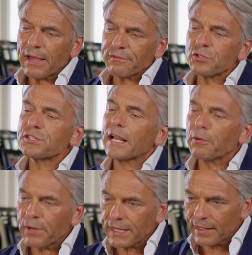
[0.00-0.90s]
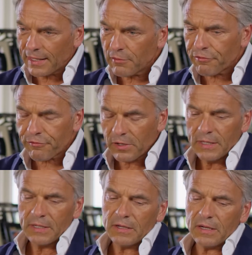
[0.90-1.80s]
You have to celebrate life
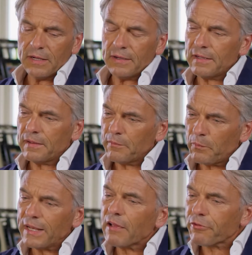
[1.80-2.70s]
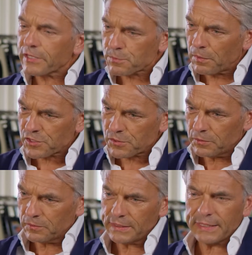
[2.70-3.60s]
whenever it's
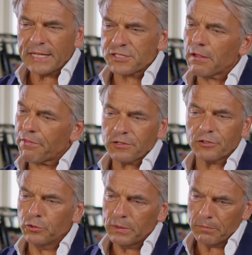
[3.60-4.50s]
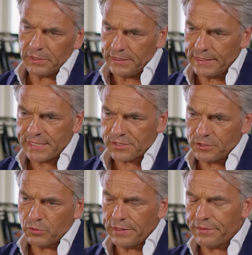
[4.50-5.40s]
possible. That has nothing to do with money. It has to
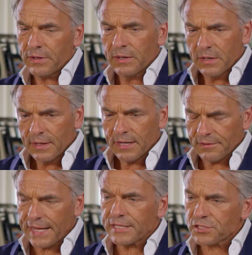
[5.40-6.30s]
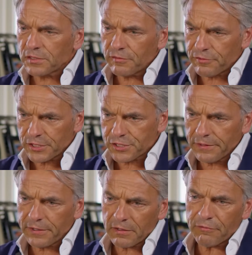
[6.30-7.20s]
do with attention for each
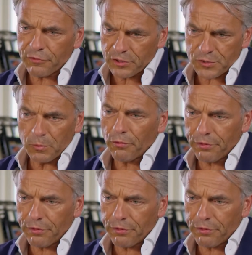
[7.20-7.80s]
other and for small